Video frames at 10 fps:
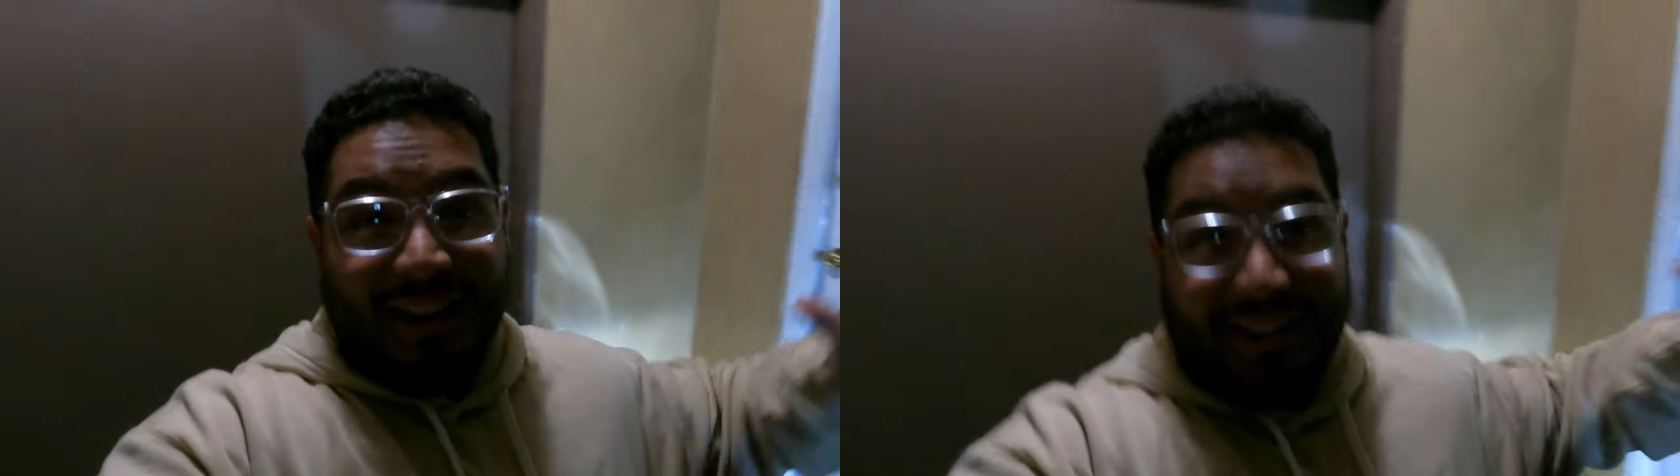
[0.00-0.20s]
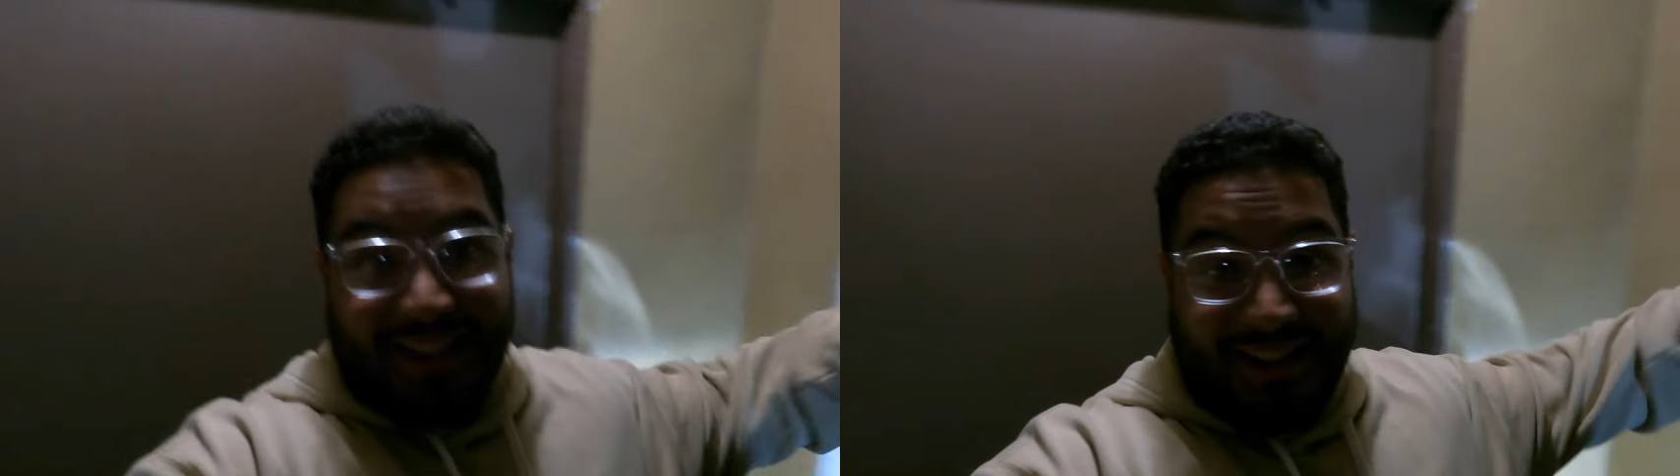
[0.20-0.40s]

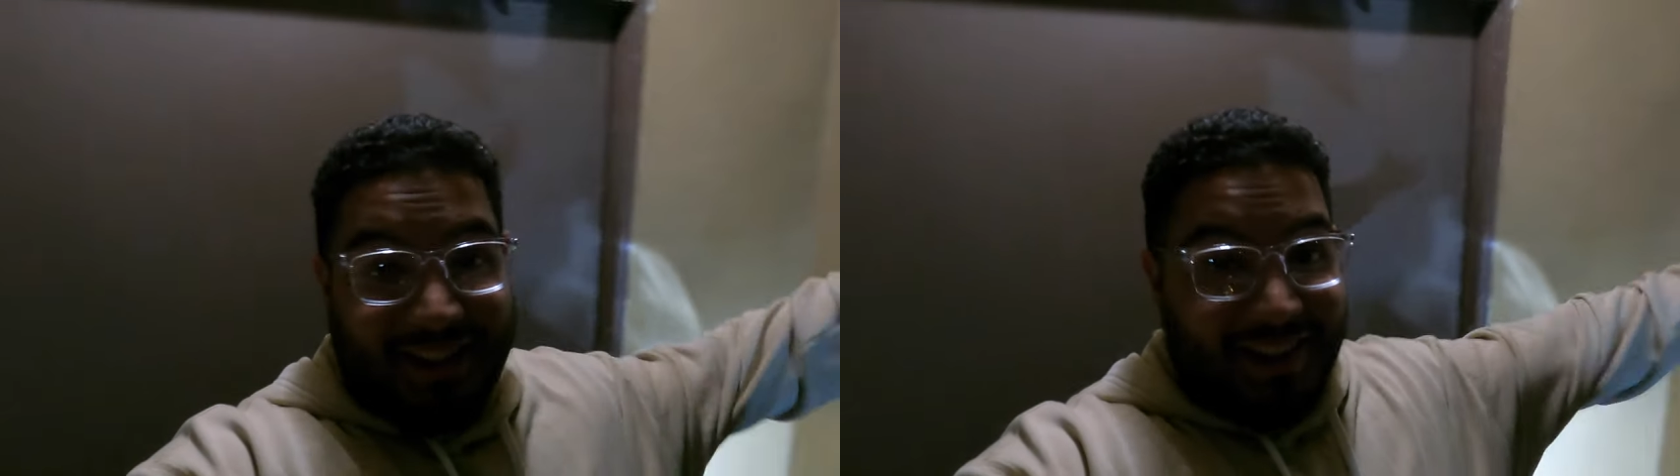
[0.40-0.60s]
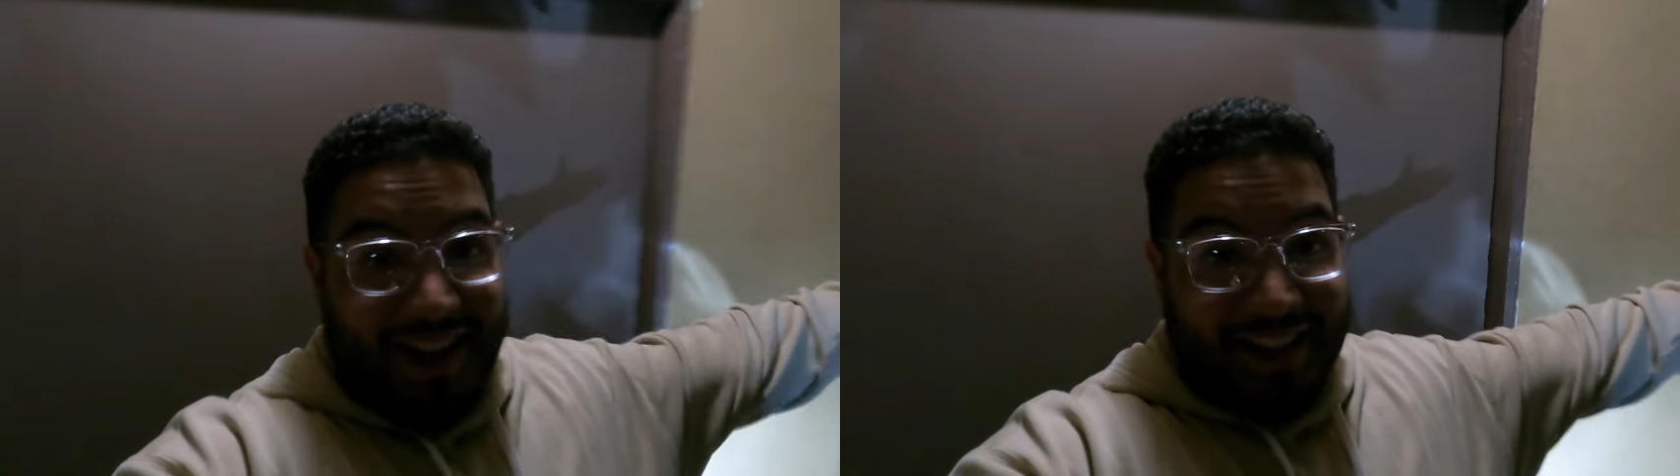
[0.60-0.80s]
It's
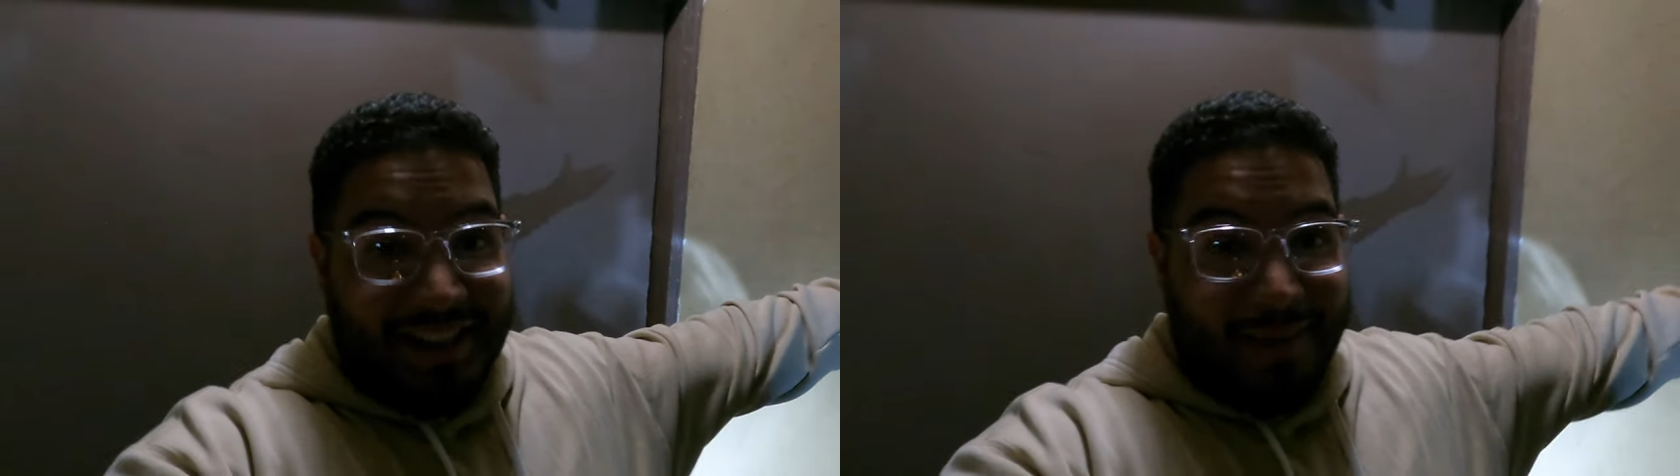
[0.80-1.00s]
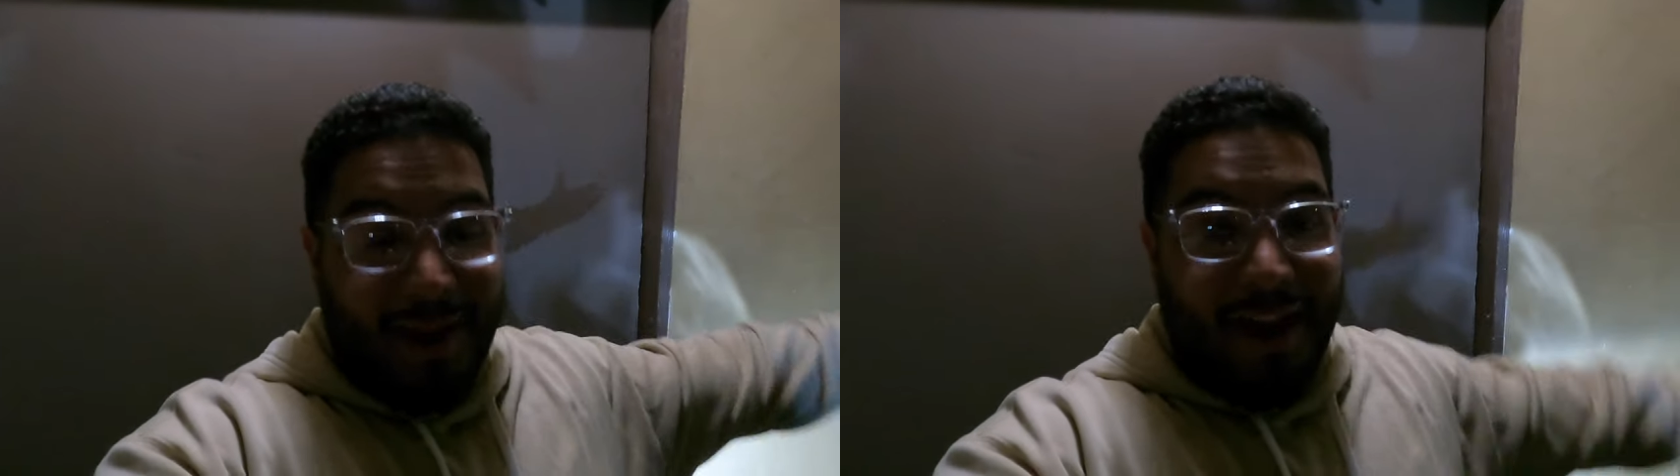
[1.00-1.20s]

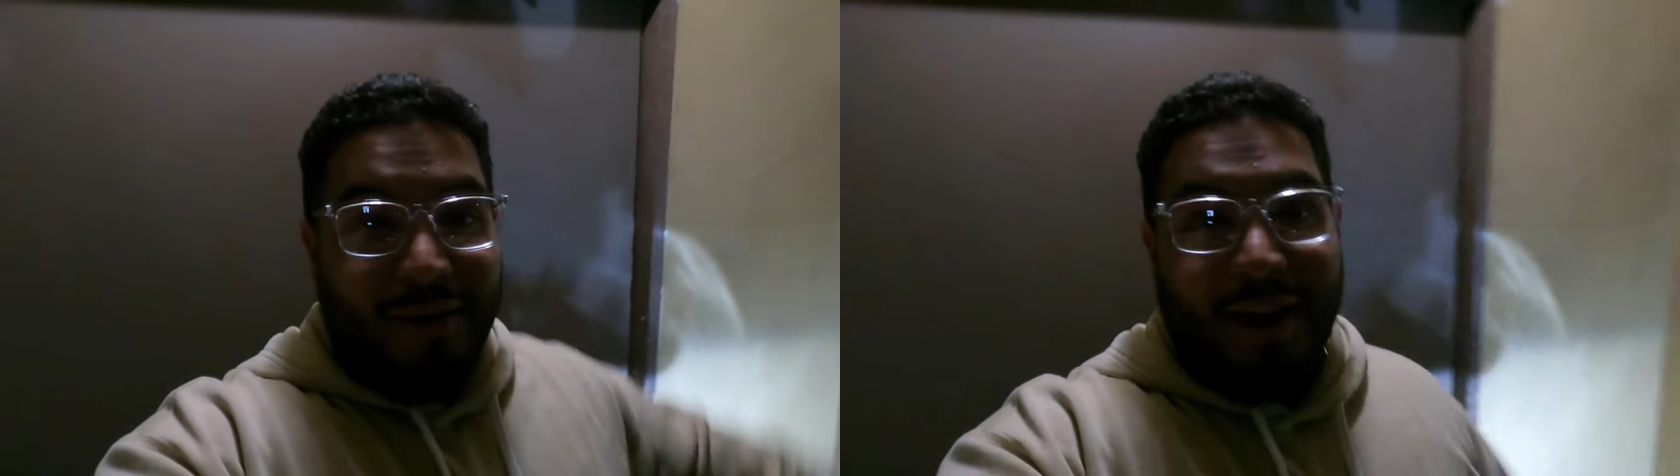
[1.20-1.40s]
nighttime now,